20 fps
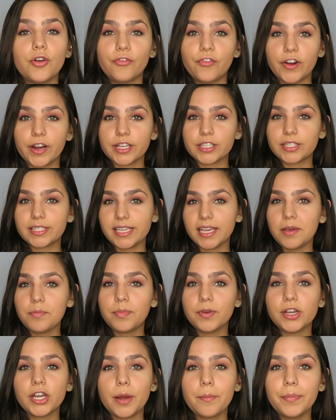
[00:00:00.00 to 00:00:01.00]
For
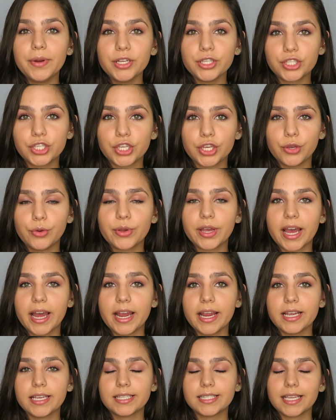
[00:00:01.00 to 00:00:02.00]
tip number 2,
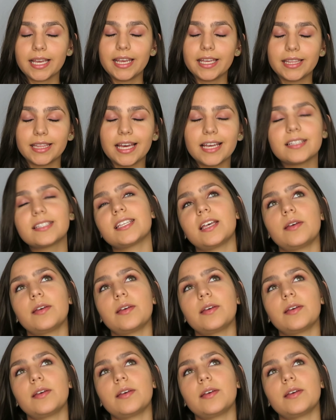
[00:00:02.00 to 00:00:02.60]
guys, and that's